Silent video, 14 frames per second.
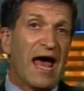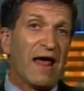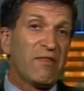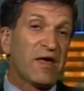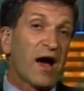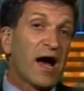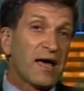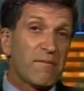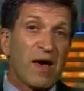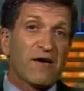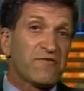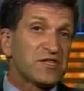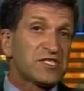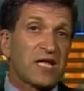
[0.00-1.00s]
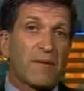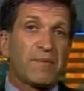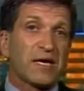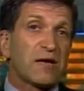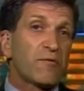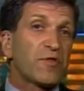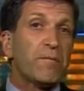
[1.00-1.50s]
And the IMF is
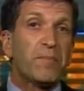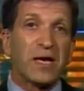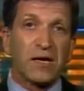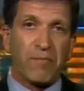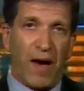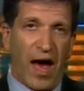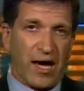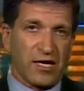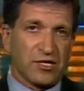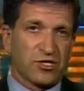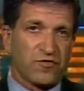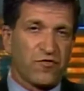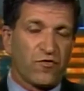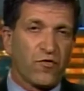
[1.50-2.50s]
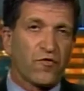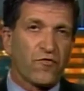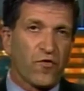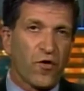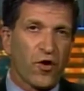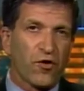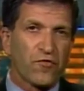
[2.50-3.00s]
stepping in with a big package
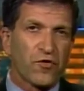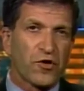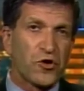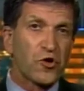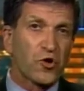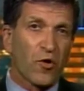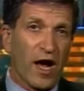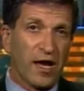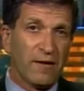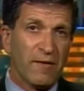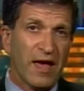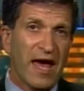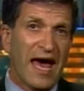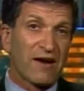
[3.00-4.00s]
for, for Ukraine.